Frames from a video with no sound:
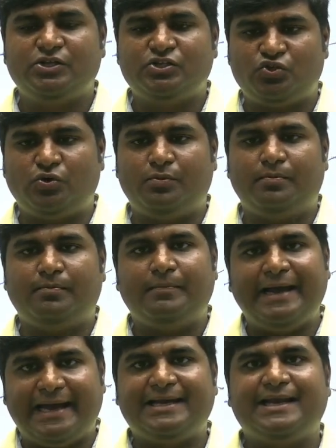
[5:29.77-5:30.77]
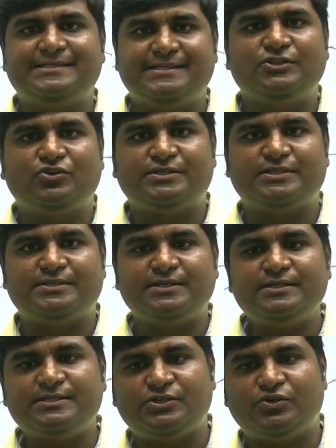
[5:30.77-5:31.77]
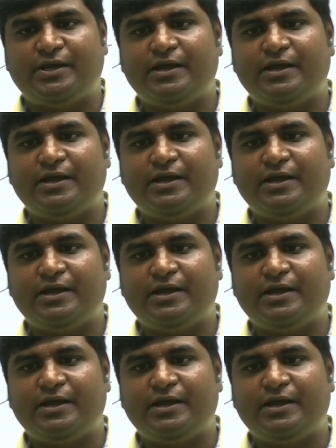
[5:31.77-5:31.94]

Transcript: So by analyzing those results,